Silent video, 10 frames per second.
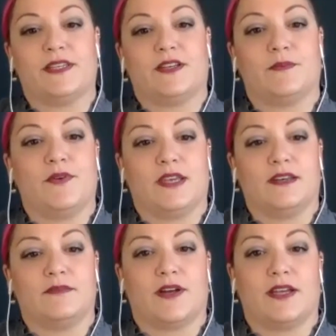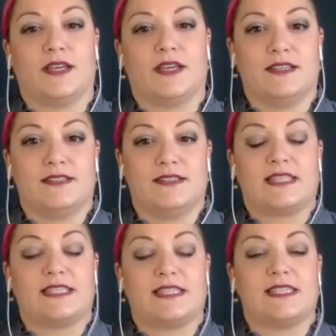Brian, is that
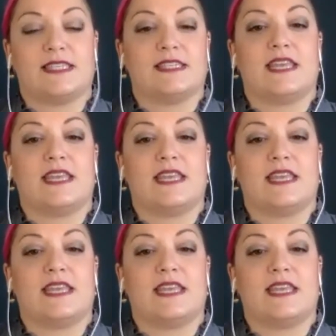sustainability.